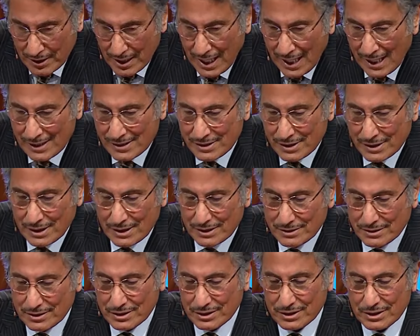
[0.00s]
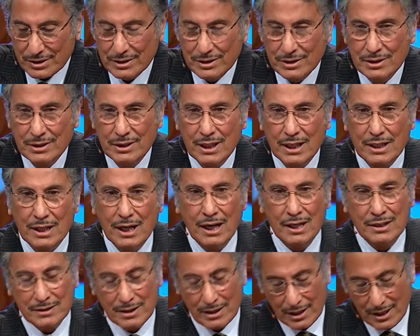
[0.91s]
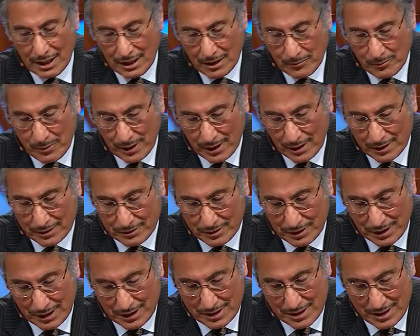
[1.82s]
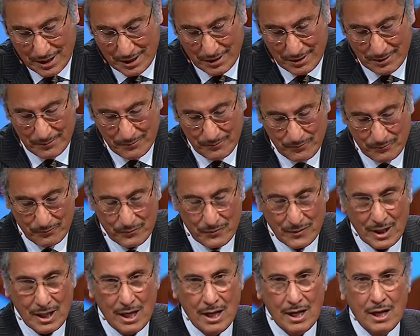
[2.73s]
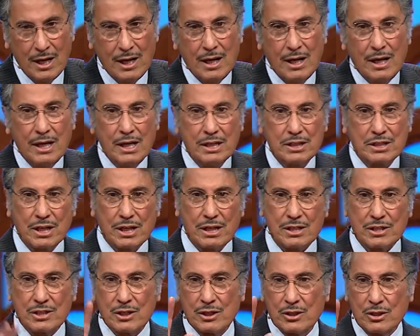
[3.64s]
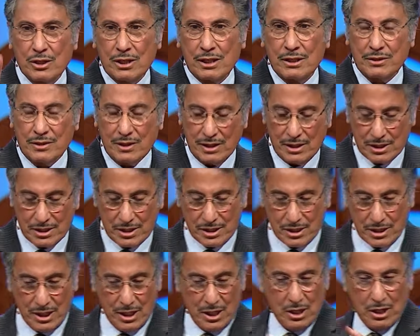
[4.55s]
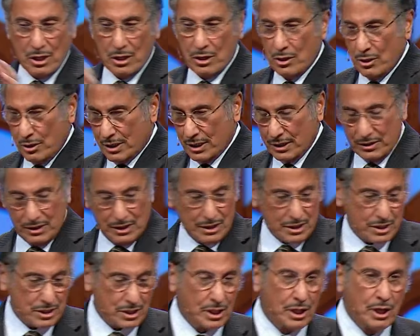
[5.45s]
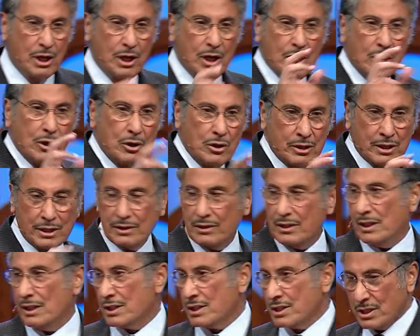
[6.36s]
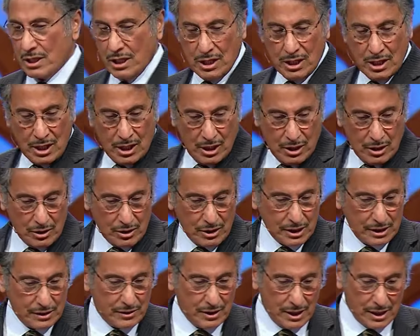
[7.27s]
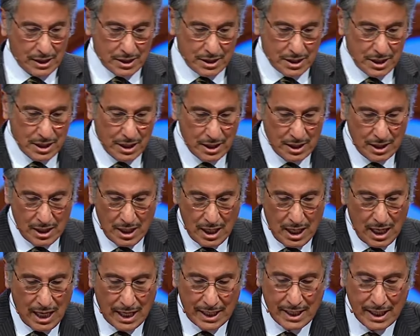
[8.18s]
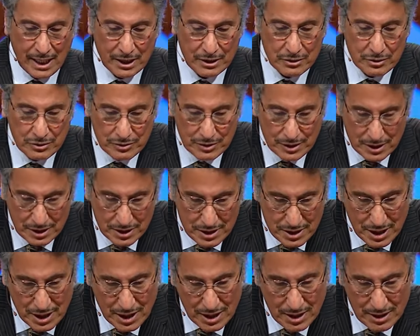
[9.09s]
assets and under liabilities, he says, look at this, look at this, look at this, look at this. I can't do this.